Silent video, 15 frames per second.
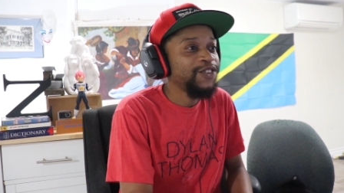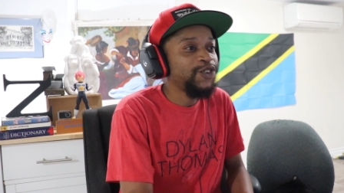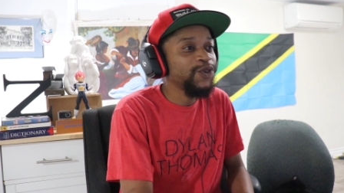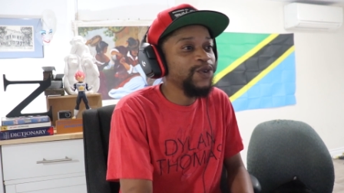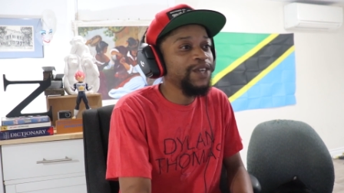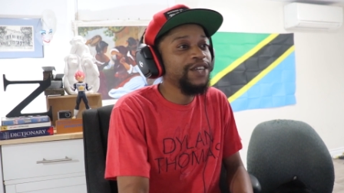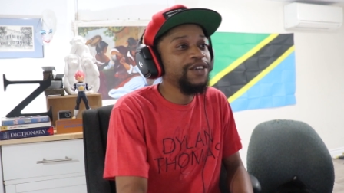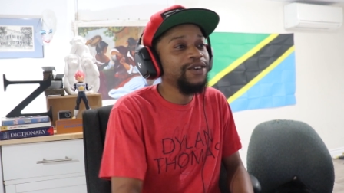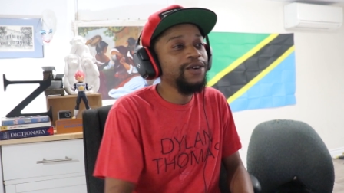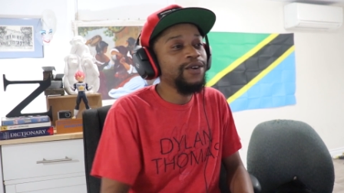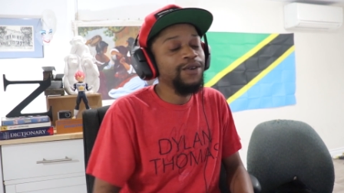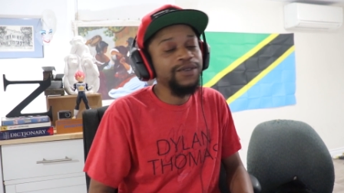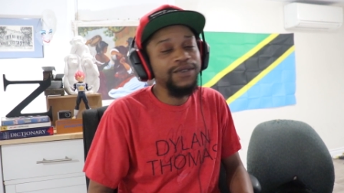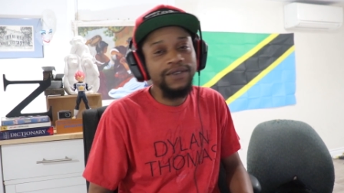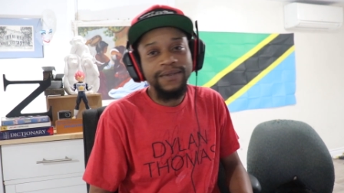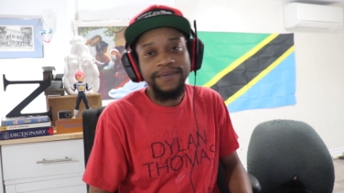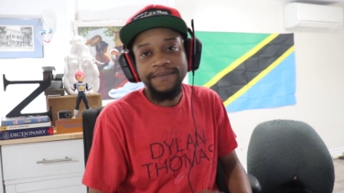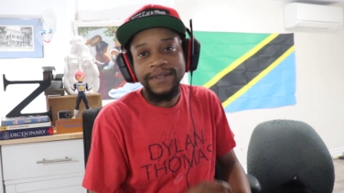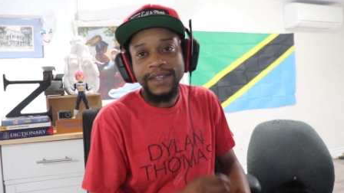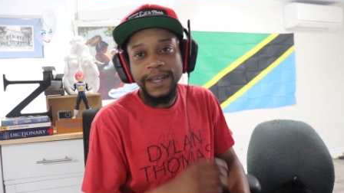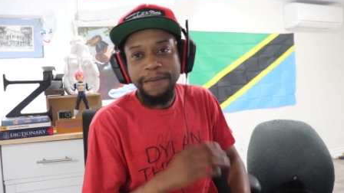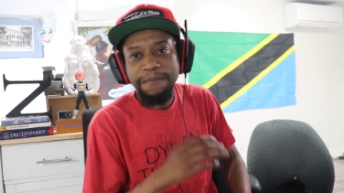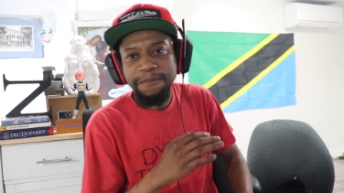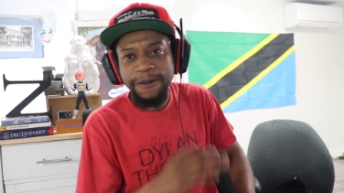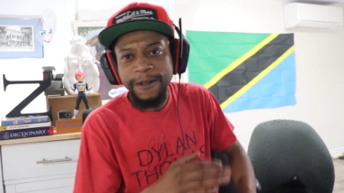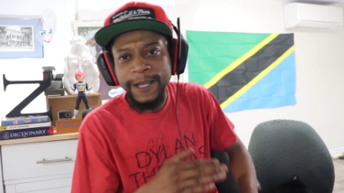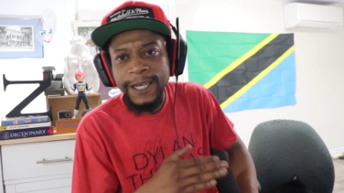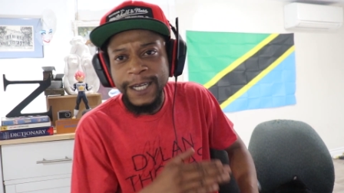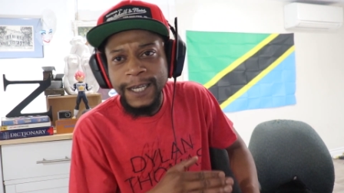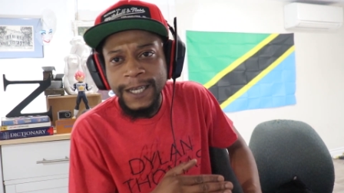Jonah Hill goes,
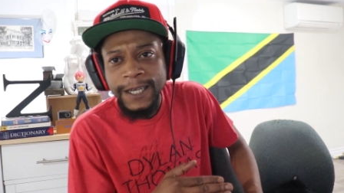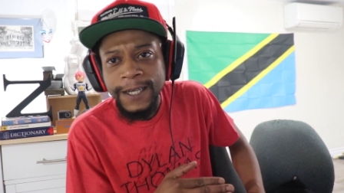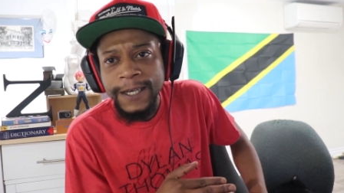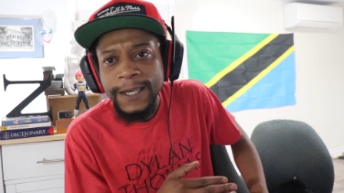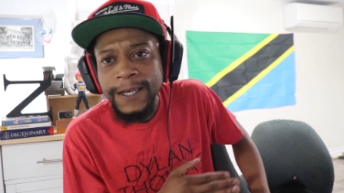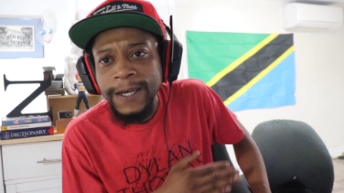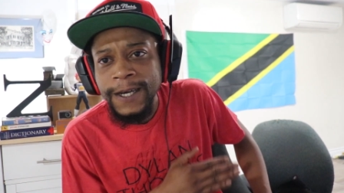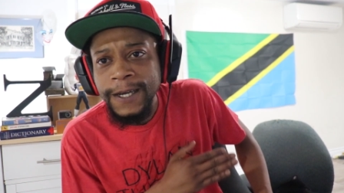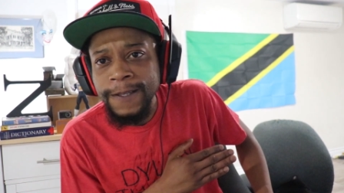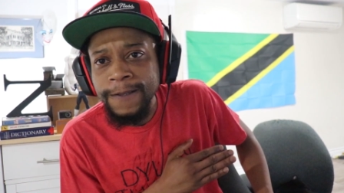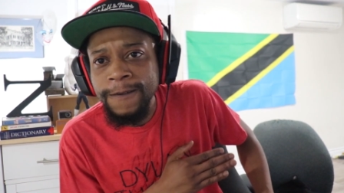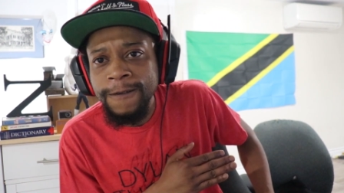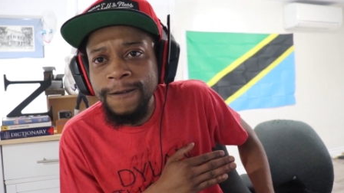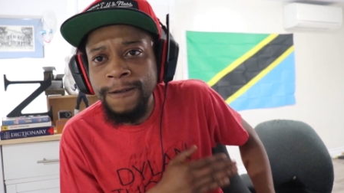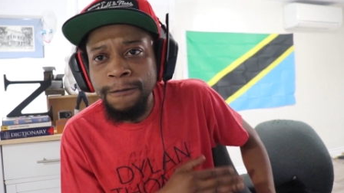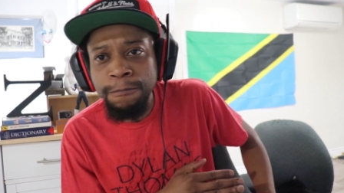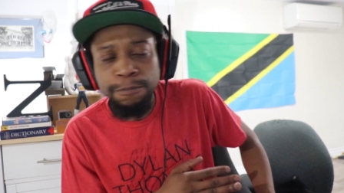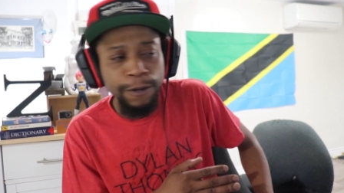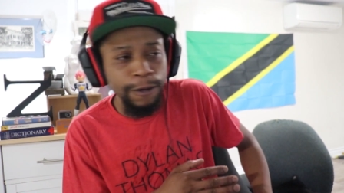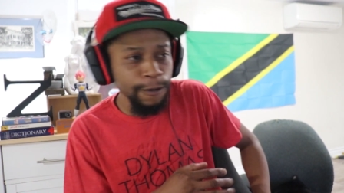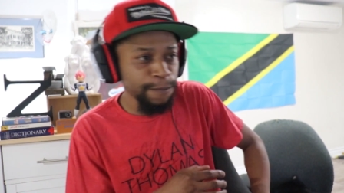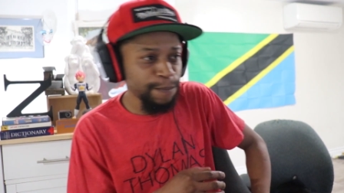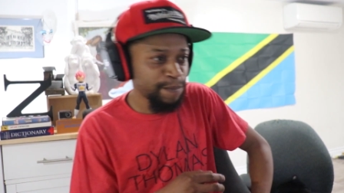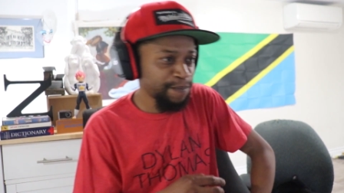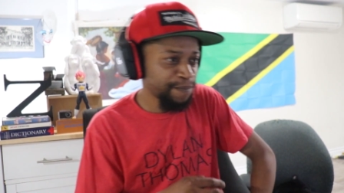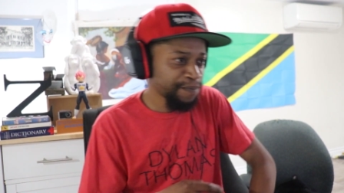plain and simple.